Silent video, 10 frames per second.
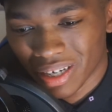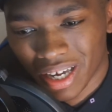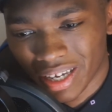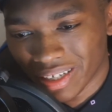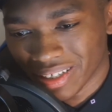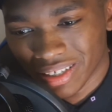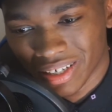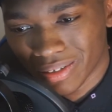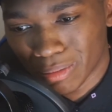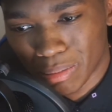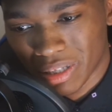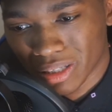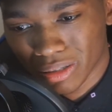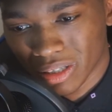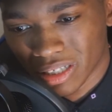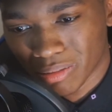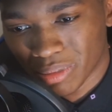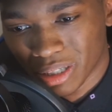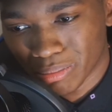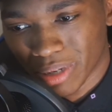Hey, you know, maybe this will end up
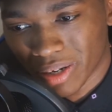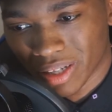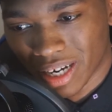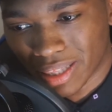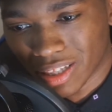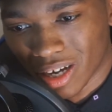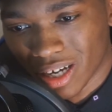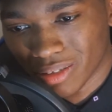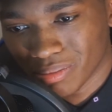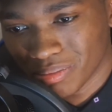being better than I thought.